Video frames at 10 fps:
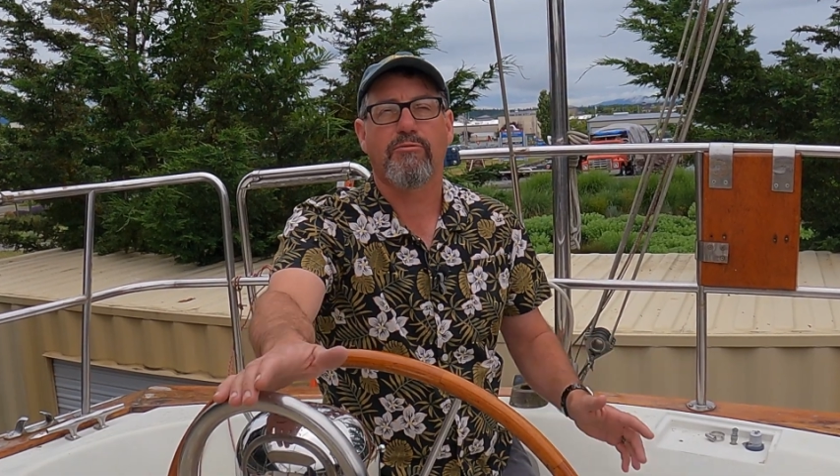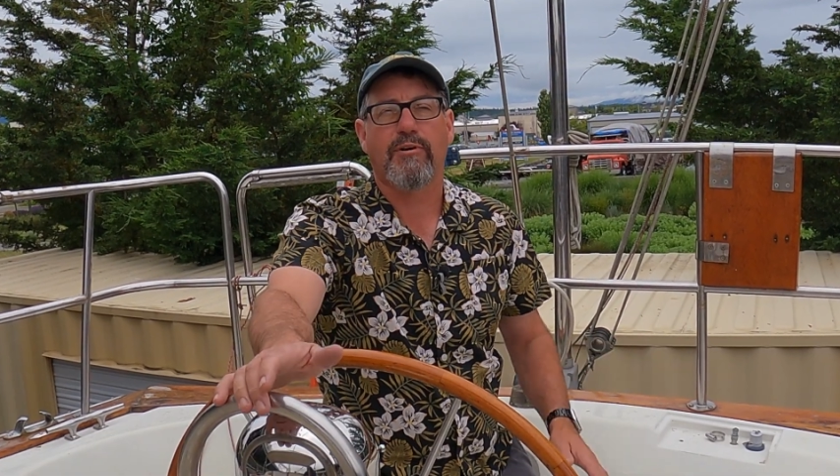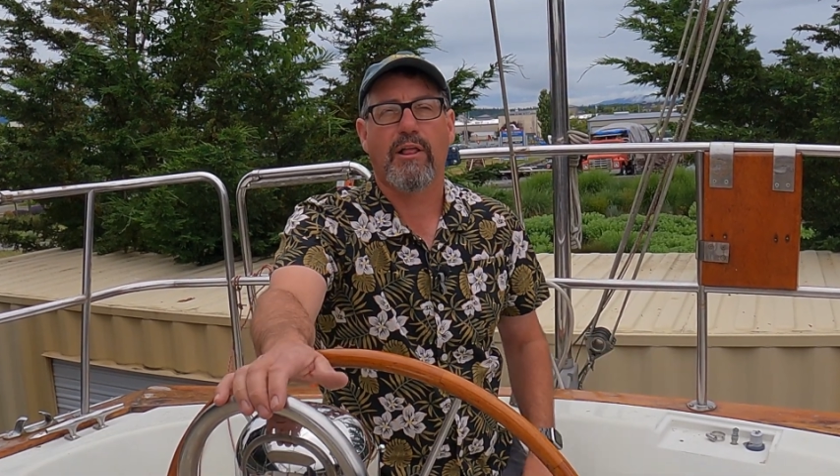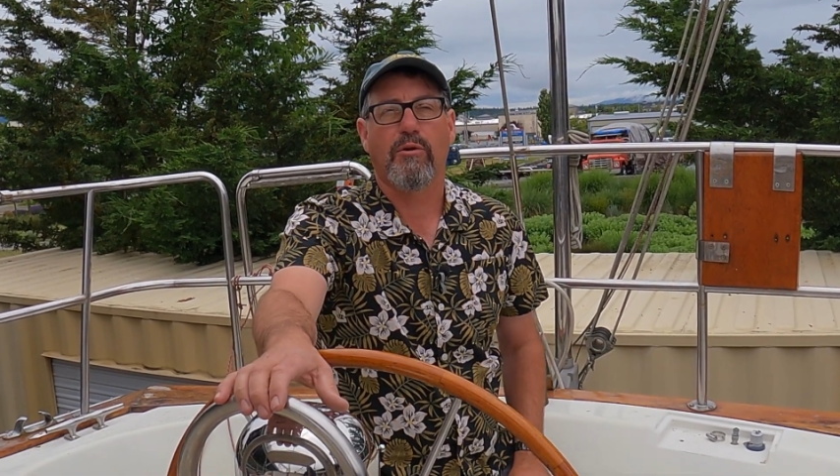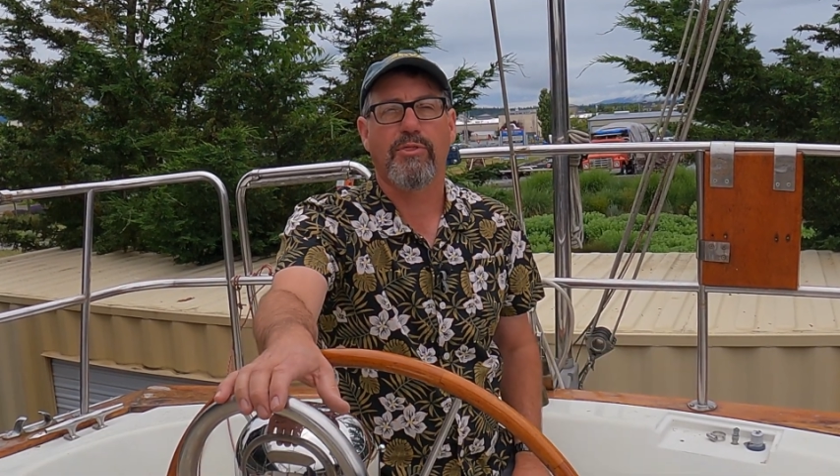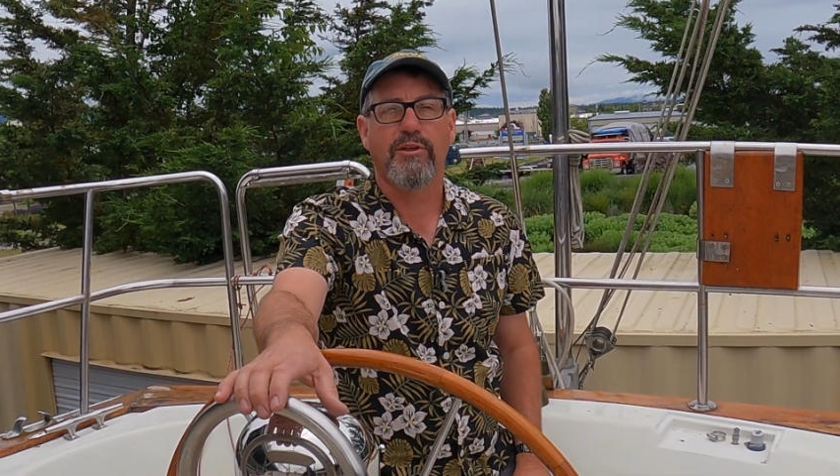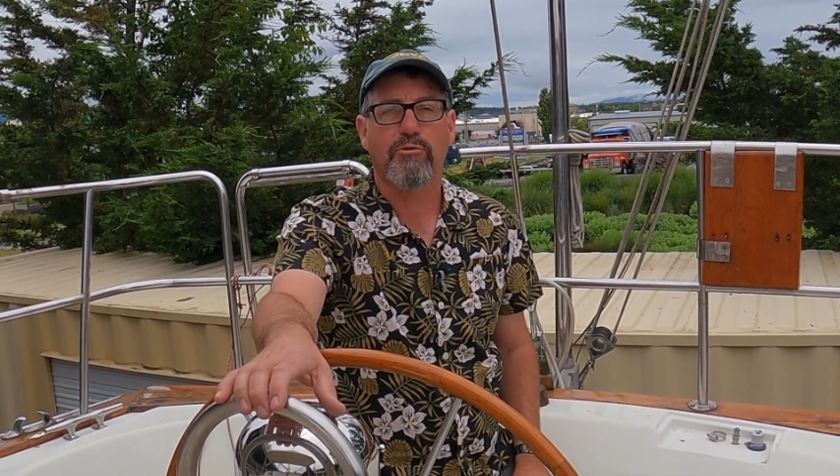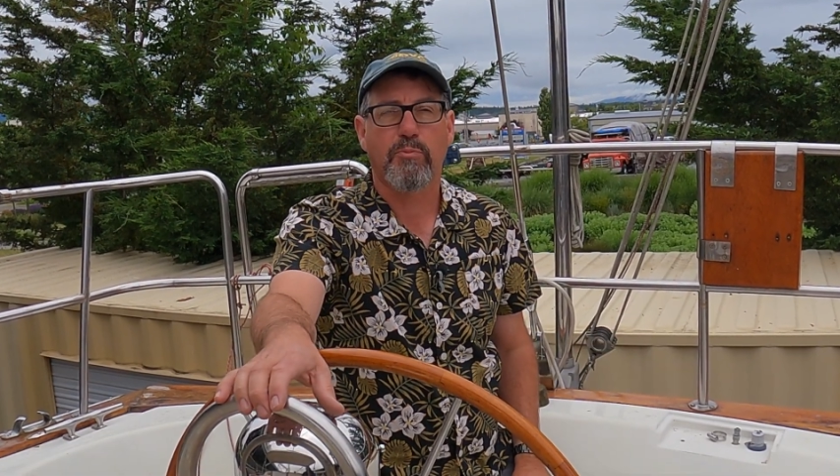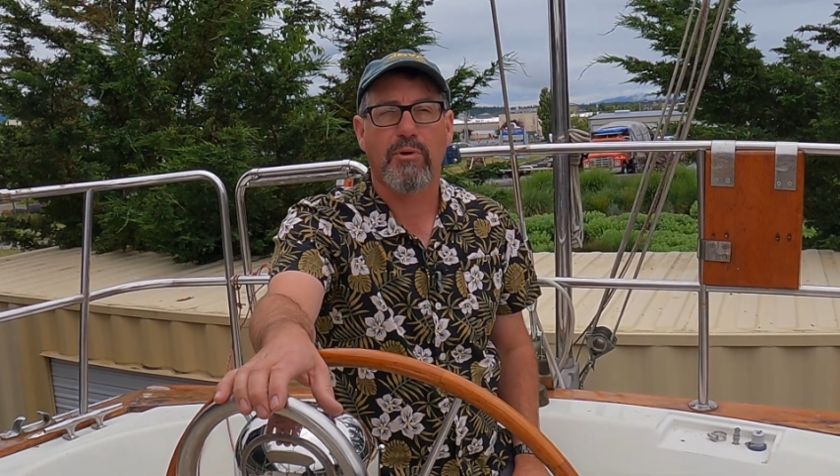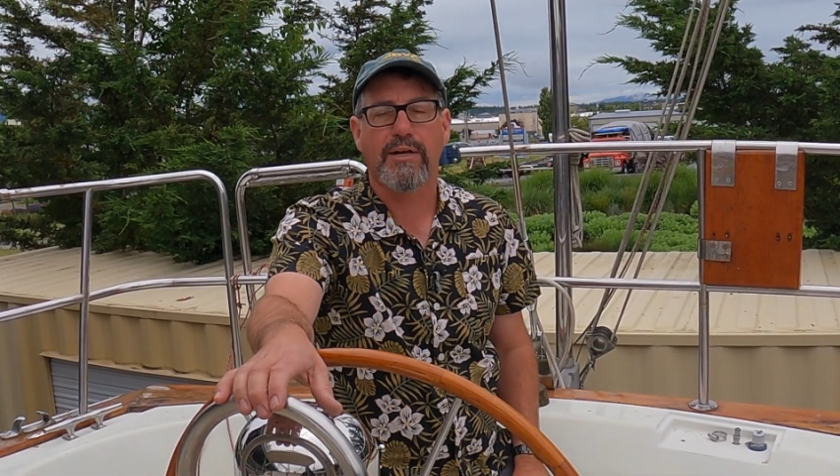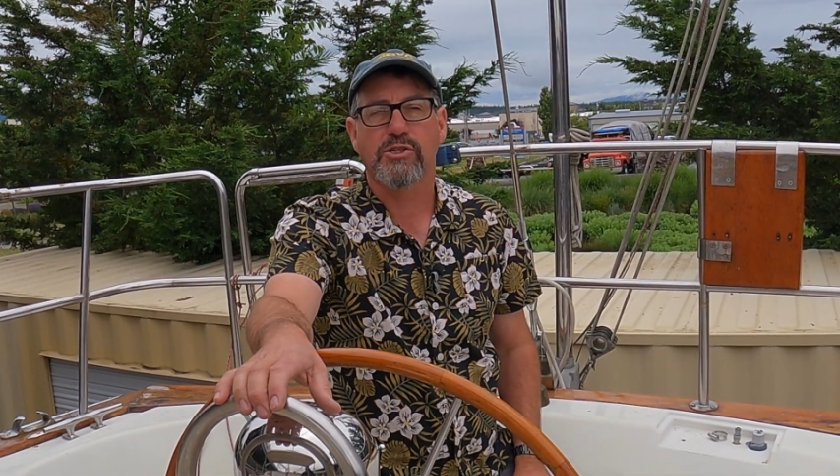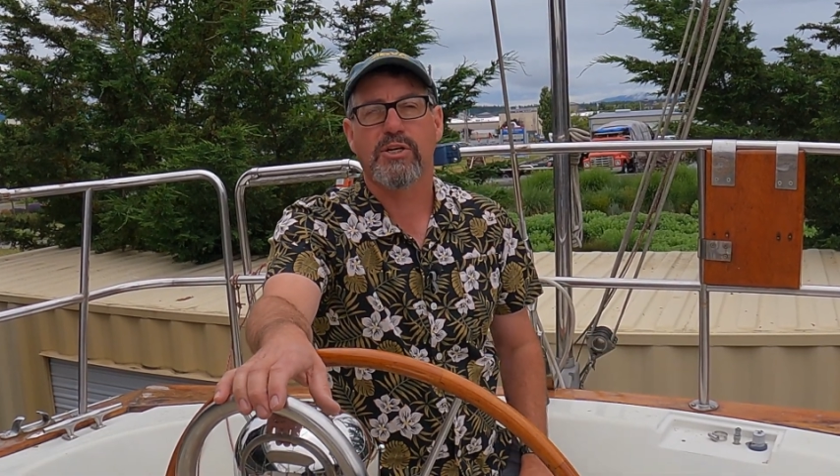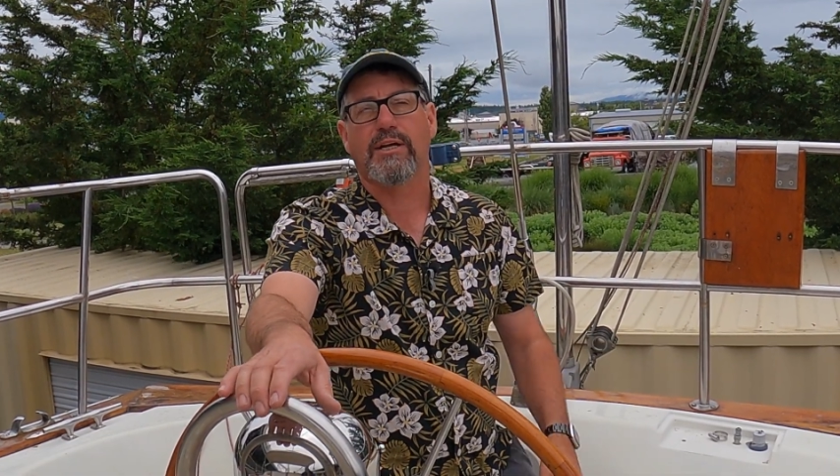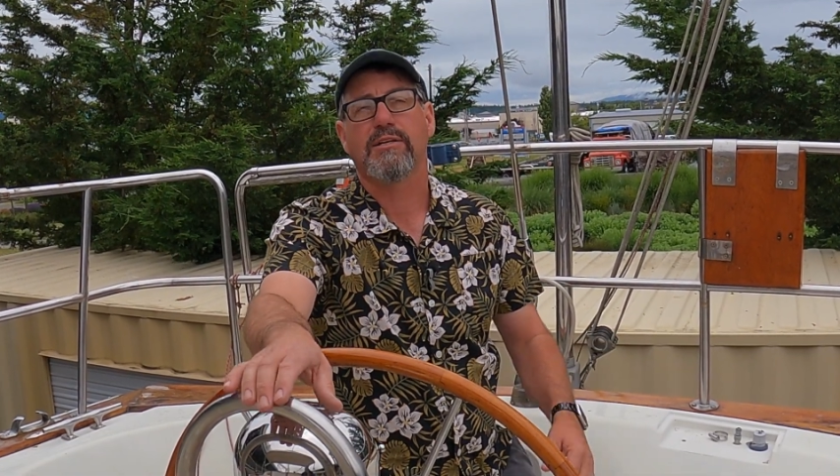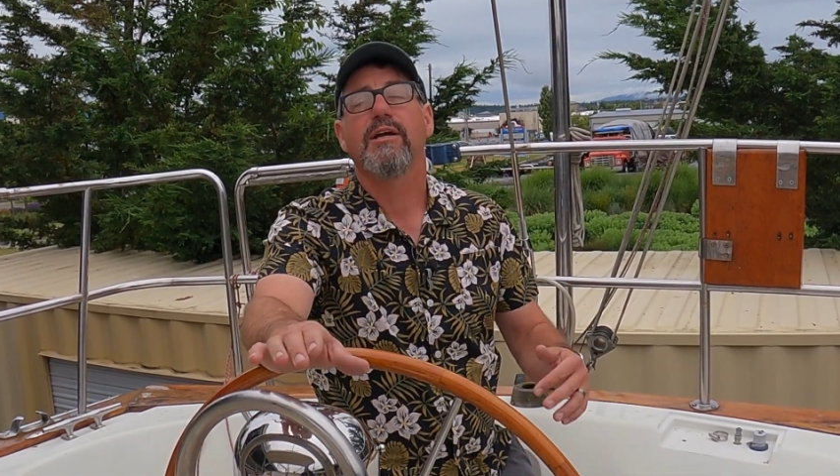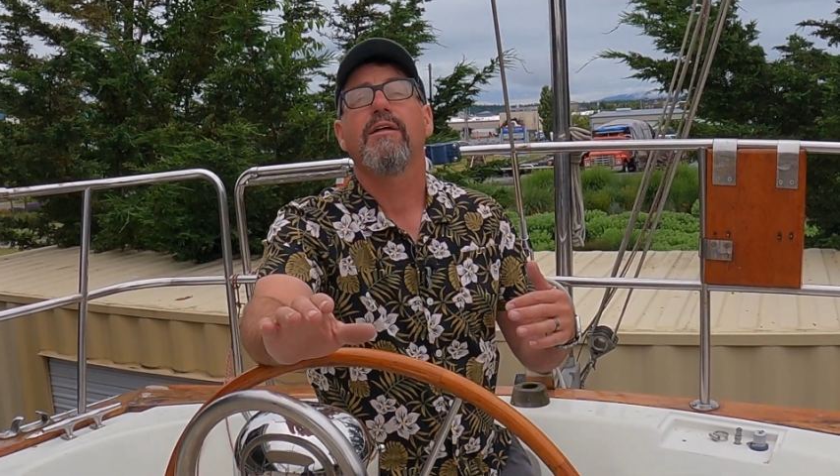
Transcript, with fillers: follow with this project